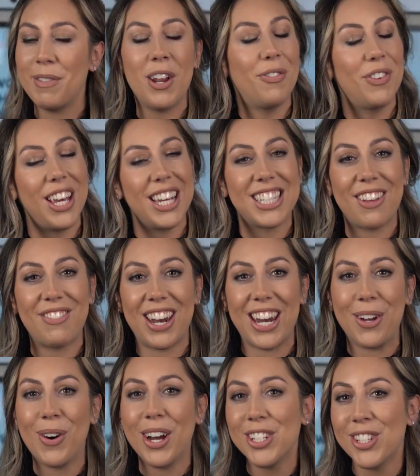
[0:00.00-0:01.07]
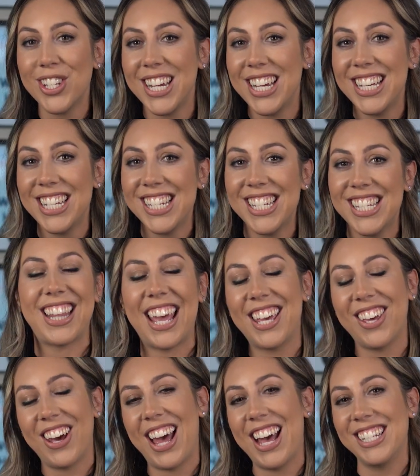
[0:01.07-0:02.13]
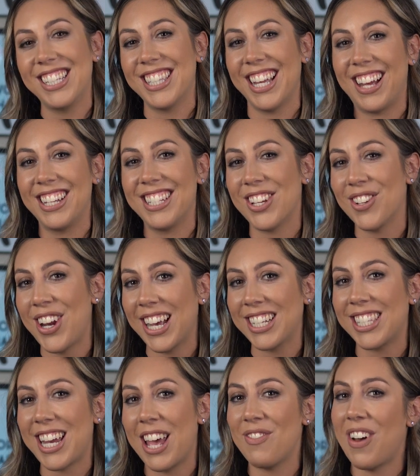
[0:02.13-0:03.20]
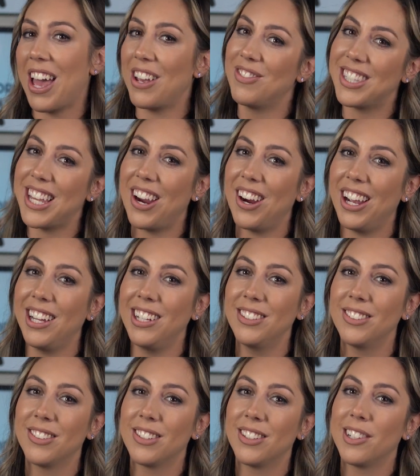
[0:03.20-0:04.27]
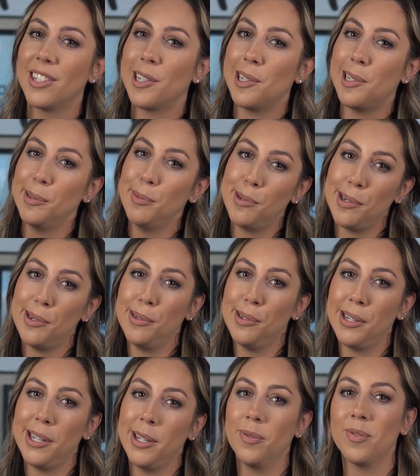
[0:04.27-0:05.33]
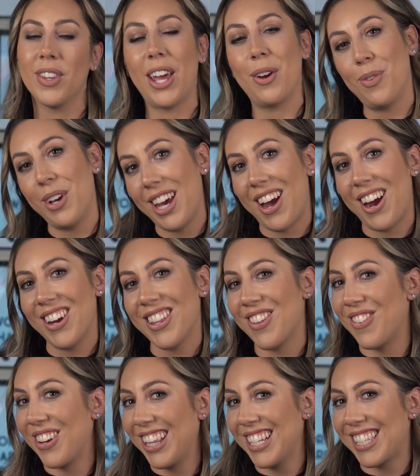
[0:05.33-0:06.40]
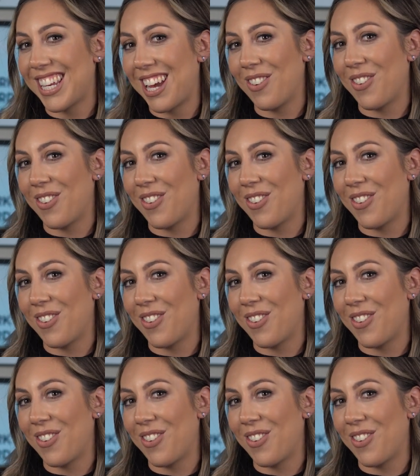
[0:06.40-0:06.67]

me know if you guys have any questions. Thank you guys. Until next time, I'm Sarah. I'm Tony. And we are the Real Estate